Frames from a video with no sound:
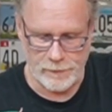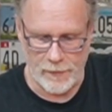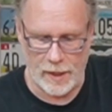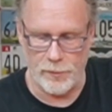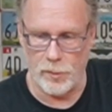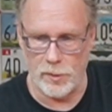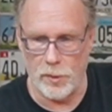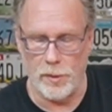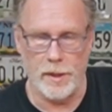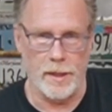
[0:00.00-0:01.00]
And we'll
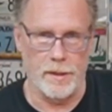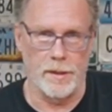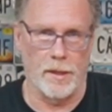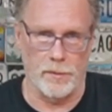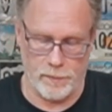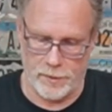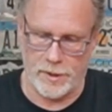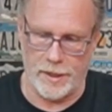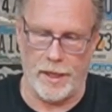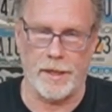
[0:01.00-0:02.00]
go ahead and I'll
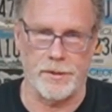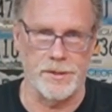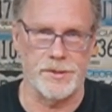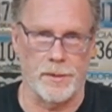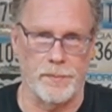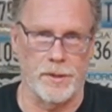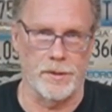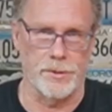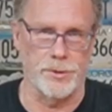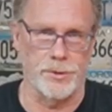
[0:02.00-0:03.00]
connect this up
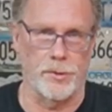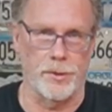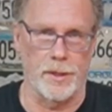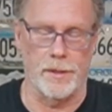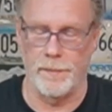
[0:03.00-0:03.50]
here to show you